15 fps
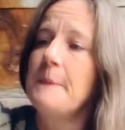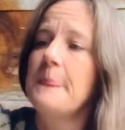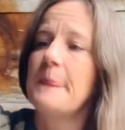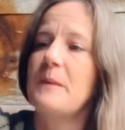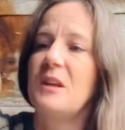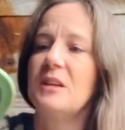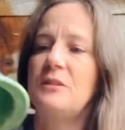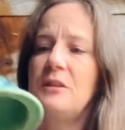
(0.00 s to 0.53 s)

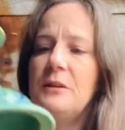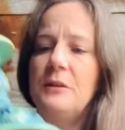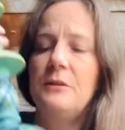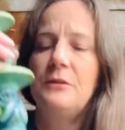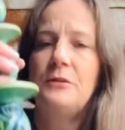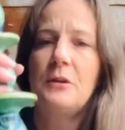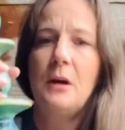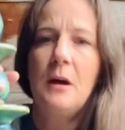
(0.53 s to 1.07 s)
This
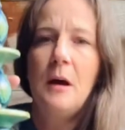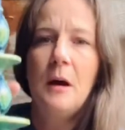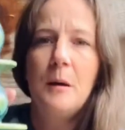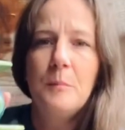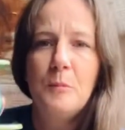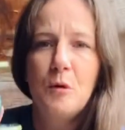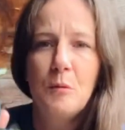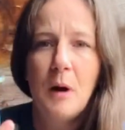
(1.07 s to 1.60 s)
is a
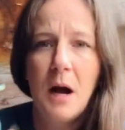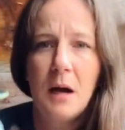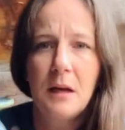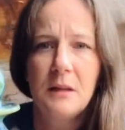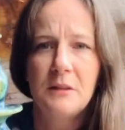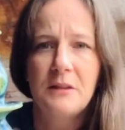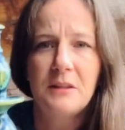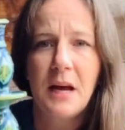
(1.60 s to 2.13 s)

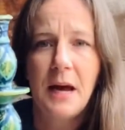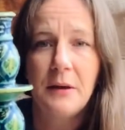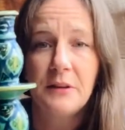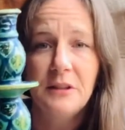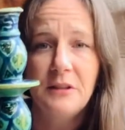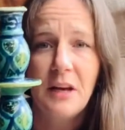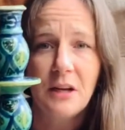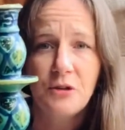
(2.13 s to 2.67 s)
Moroccan style. This
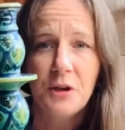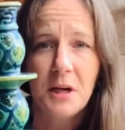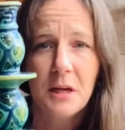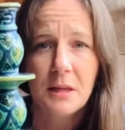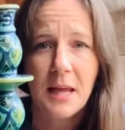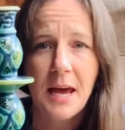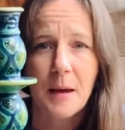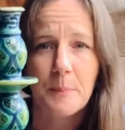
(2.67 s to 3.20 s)
is actually a
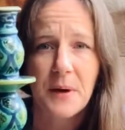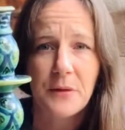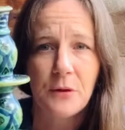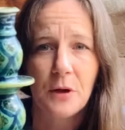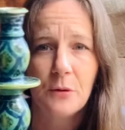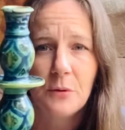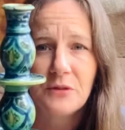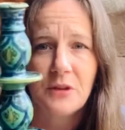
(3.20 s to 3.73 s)
lamp. I thought
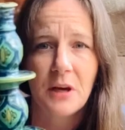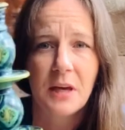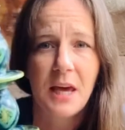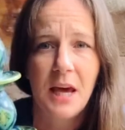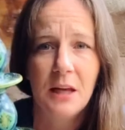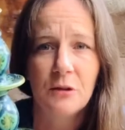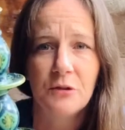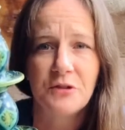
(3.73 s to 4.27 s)
it was a
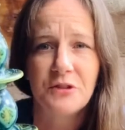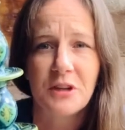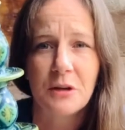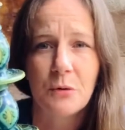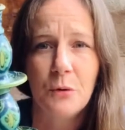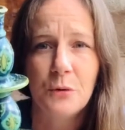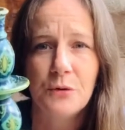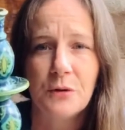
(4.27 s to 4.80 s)
candlestick
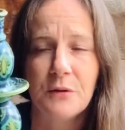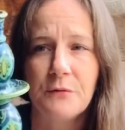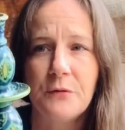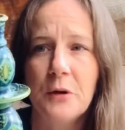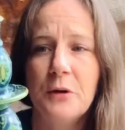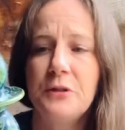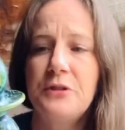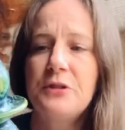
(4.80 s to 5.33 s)
holder at
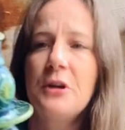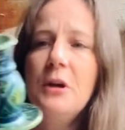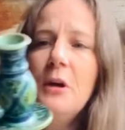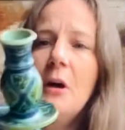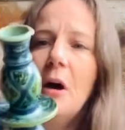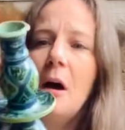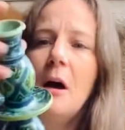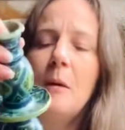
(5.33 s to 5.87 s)
first,
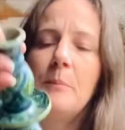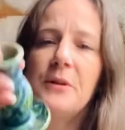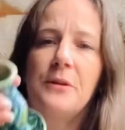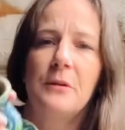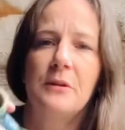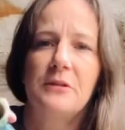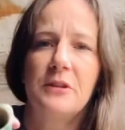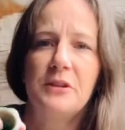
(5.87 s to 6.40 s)
but there
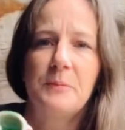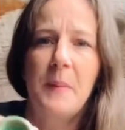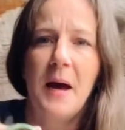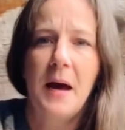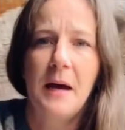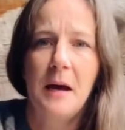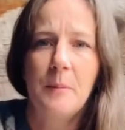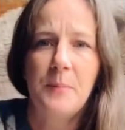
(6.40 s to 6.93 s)
is a
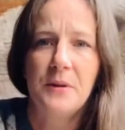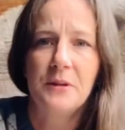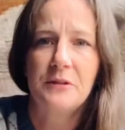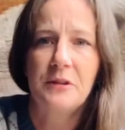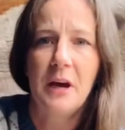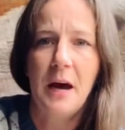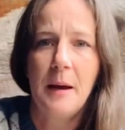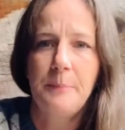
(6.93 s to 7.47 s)
spot up in the
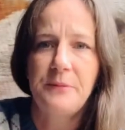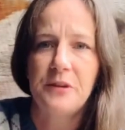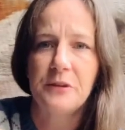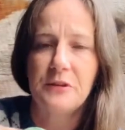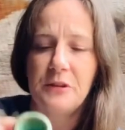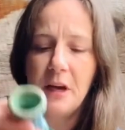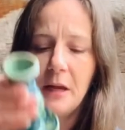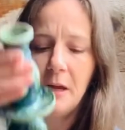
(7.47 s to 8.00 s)
top to
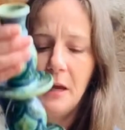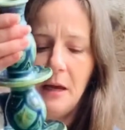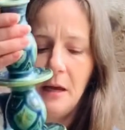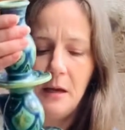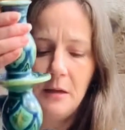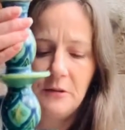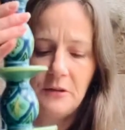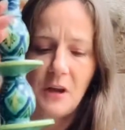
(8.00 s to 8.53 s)
set
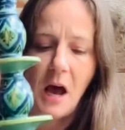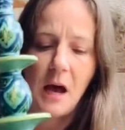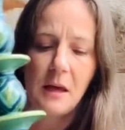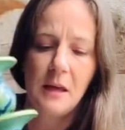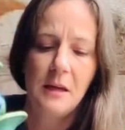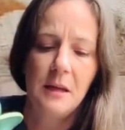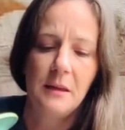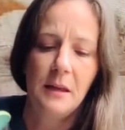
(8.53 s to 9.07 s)
a
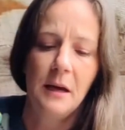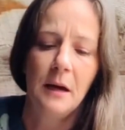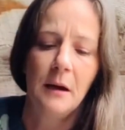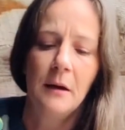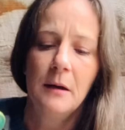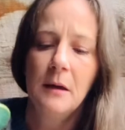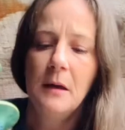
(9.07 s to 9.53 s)
socket in there.